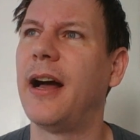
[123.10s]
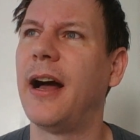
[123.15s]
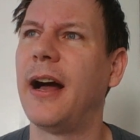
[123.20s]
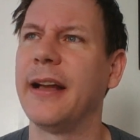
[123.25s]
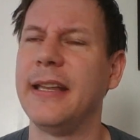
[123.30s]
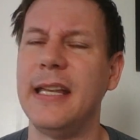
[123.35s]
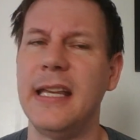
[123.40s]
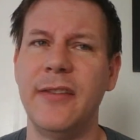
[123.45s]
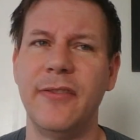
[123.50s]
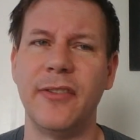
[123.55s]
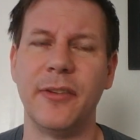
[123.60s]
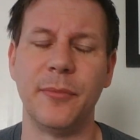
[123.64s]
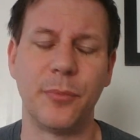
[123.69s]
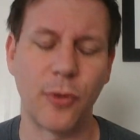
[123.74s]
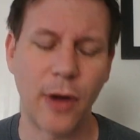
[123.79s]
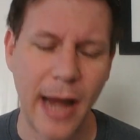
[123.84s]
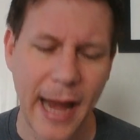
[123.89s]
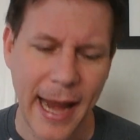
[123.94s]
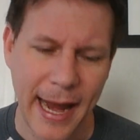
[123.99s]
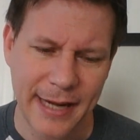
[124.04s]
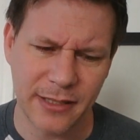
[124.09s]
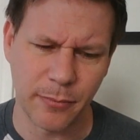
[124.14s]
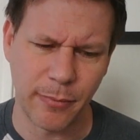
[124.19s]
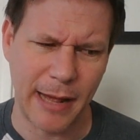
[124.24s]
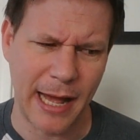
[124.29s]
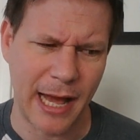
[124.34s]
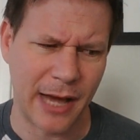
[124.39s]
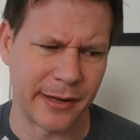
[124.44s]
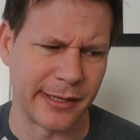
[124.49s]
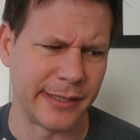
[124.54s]
He even bragged
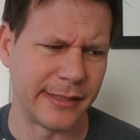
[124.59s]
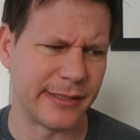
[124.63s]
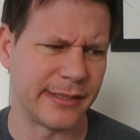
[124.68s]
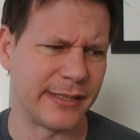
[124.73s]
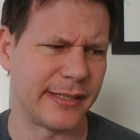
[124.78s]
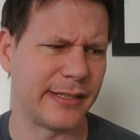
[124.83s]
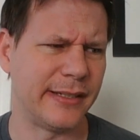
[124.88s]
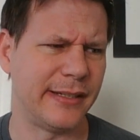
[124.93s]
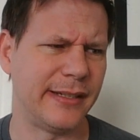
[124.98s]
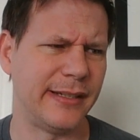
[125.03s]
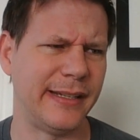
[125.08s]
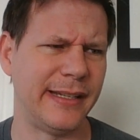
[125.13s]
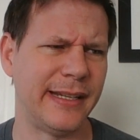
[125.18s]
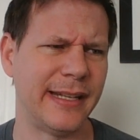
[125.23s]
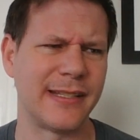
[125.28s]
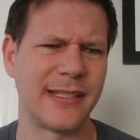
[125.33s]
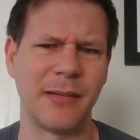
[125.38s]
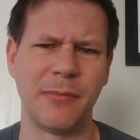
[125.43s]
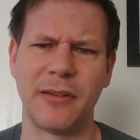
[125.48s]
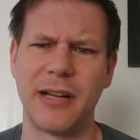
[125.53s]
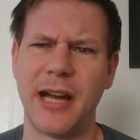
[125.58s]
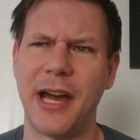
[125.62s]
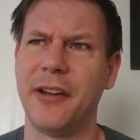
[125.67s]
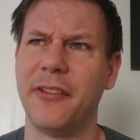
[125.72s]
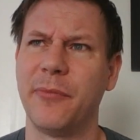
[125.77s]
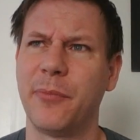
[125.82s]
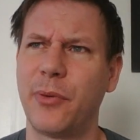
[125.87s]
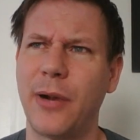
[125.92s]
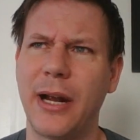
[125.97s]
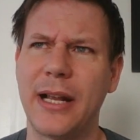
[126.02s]
about it at some kind
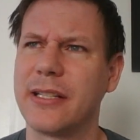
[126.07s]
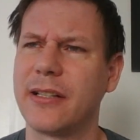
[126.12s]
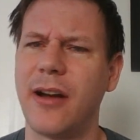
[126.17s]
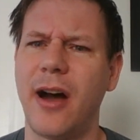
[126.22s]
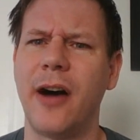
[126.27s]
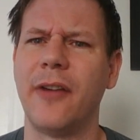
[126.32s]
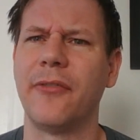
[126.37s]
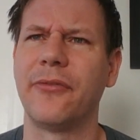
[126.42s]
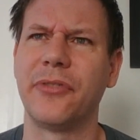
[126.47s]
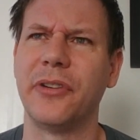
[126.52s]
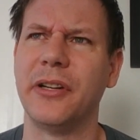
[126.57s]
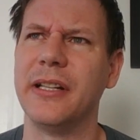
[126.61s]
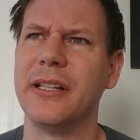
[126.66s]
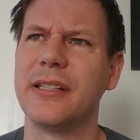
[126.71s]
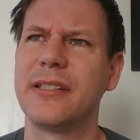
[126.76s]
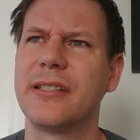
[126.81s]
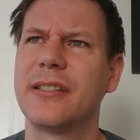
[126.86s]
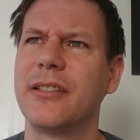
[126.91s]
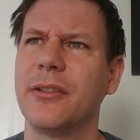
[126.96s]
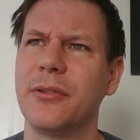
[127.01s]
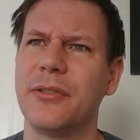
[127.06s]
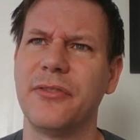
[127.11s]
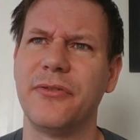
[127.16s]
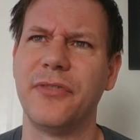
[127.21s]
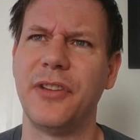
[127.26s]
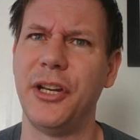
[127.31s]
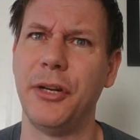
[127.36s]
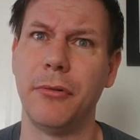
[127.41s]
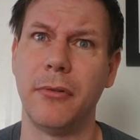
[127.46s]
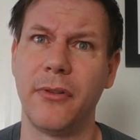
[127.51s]
of press conference. There's
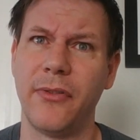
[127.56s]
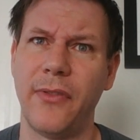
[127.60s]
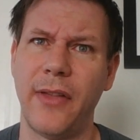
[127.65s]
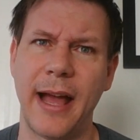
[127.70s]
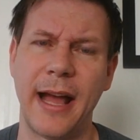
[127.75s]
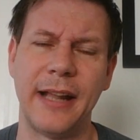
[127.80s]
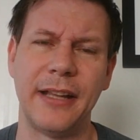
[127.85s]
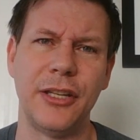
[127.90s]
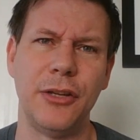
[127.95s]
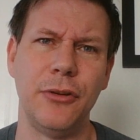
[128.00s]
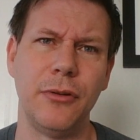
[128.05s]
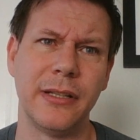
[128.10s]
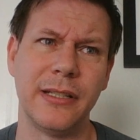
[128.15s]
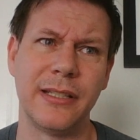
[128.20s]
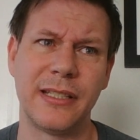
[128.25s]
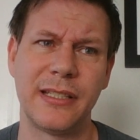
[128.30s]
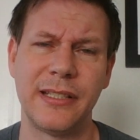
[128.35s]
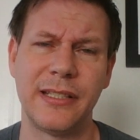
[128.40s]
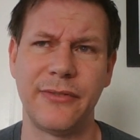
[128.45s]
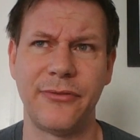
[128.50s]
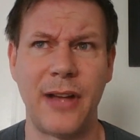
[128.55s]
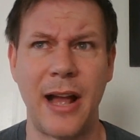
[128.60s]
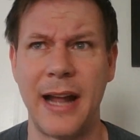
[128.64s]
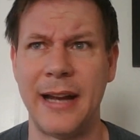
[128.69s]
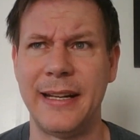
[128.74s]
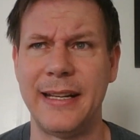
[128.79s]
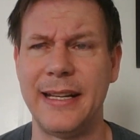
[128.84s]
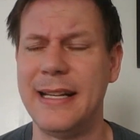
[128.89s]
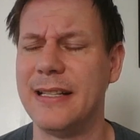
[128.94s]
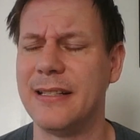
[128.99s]
video of that you could
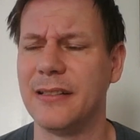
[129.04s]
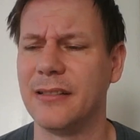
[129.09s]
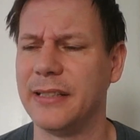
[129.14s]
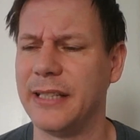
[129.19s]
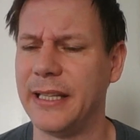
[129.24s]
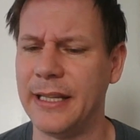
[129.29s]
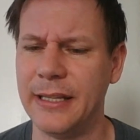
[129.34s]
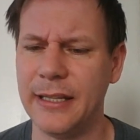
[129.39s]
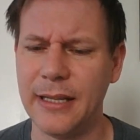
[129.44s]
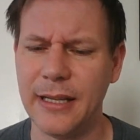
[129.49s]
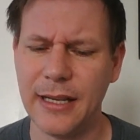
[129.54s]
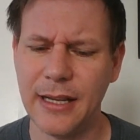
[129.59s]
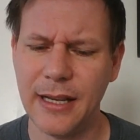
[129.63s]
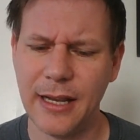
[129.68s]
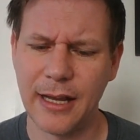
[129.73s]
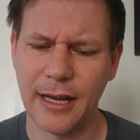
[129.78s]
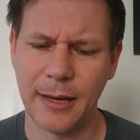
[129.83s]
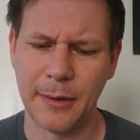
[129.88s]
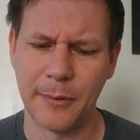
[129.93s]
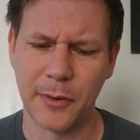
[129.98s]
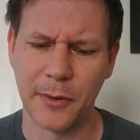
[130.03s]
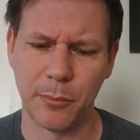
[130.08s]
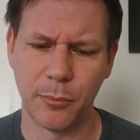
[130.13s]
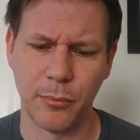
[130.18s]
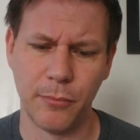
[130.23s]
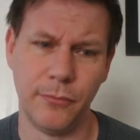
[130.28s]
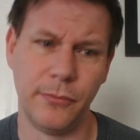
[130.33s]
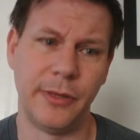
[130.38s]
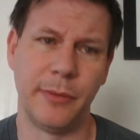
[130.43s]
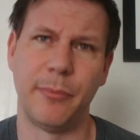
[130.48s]
find easily, where
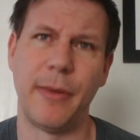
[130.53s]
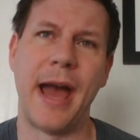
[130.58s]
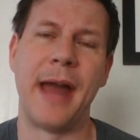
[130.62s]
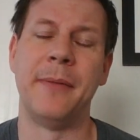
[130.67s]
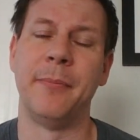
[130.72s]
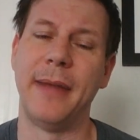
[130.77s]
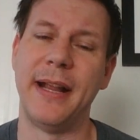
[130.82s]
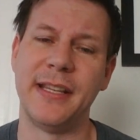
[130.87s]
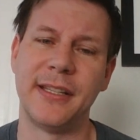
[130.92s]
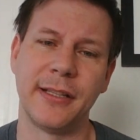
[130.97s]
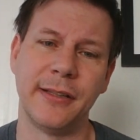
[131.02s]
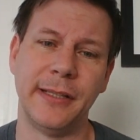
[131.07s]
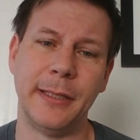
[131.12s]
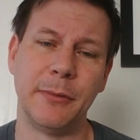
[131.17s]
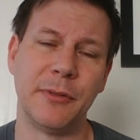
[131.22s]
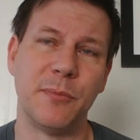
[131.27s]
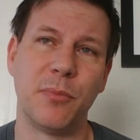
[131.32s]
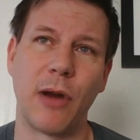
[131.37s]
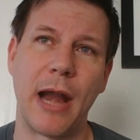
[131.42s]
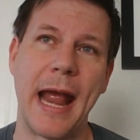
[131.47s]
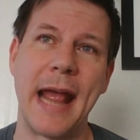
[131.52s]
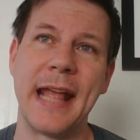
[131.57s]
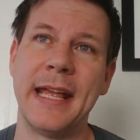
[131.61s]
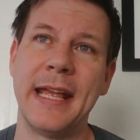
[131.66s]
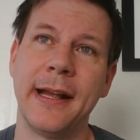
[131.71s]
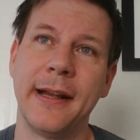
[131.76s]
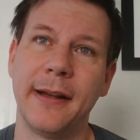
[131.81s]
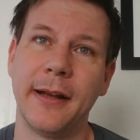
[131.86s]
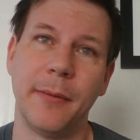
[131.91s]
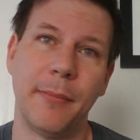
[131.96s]
Biden basically was
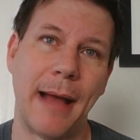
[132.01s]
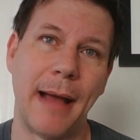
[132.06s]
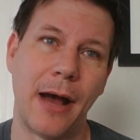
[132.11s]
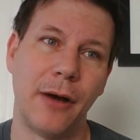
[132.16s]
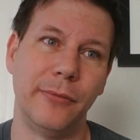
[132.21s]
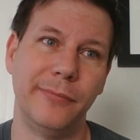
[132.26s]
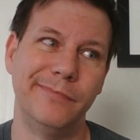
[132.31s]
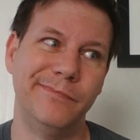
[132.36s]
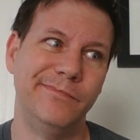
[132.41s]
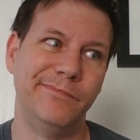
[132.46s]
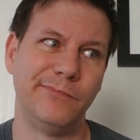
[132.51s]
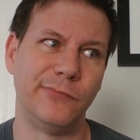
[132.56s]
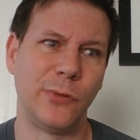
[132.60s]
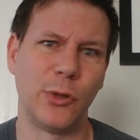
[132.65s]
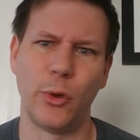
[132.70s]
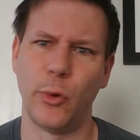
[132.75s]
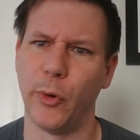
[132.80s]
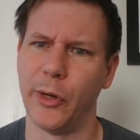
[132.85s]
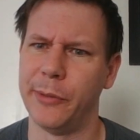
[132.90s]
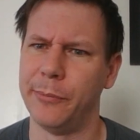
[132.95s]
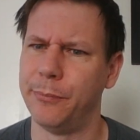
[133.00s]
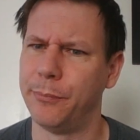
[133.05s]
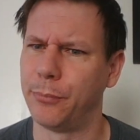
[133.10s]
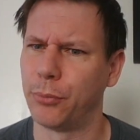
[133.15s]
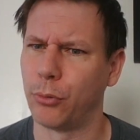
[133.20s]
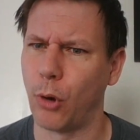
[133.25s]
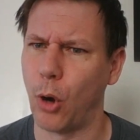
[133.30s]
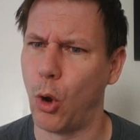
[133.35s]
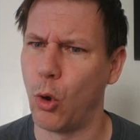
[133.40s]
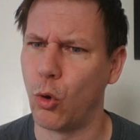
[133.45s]
bragging about quid
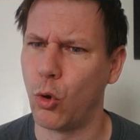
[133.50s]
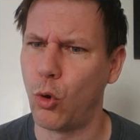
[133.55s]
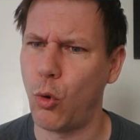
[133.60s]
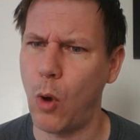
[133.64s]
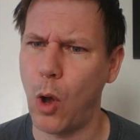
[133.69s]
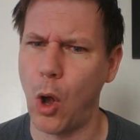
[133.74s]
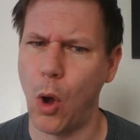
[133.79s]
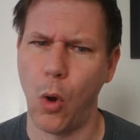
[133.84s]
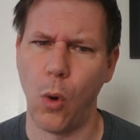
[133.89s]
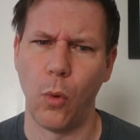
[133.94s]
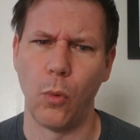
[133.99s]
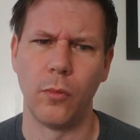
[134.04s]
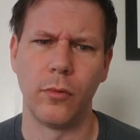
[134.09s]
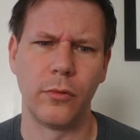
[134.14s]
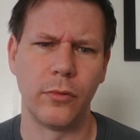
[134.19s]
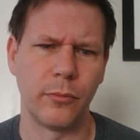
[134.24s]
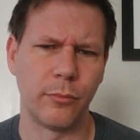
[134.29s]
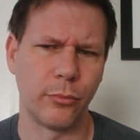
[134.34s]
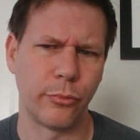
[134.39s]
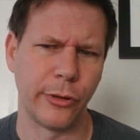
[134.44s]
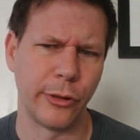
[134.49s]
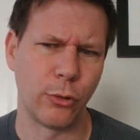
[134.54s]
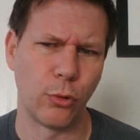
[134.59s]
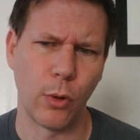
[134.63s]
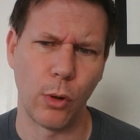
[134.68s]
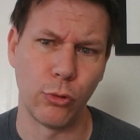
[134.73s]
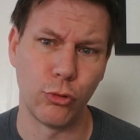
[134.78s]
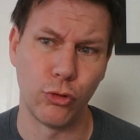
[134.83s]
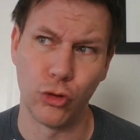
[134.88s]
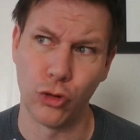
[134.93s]
pro quo. Pretty
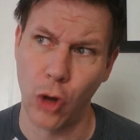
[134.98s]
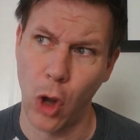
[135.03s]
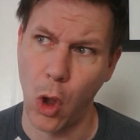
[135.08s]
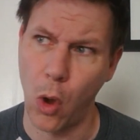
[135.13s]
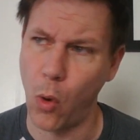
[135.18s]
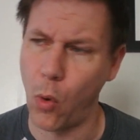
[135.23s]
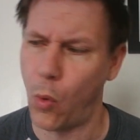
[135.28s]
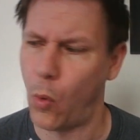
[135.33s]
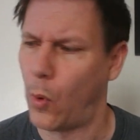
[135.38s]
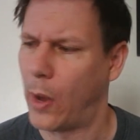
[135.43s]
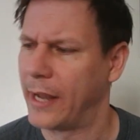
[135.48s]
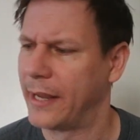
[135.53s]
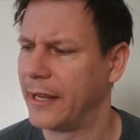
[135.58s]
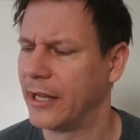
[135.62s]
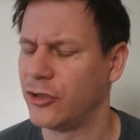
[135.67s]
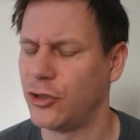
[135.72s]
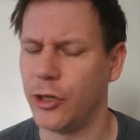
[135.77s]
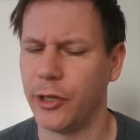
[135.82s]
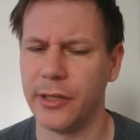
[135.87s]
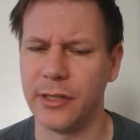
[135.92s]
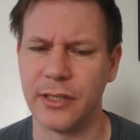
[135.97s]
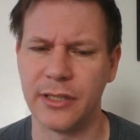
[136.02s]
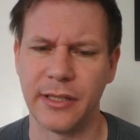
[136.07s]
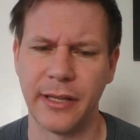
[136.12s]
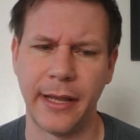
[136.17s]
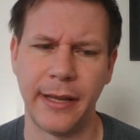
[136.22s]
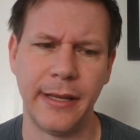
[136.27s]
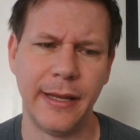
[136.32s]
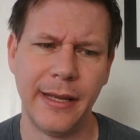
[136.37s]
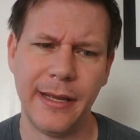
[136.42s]
quo Joe, I guess you could
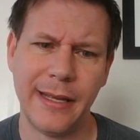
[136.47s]
say.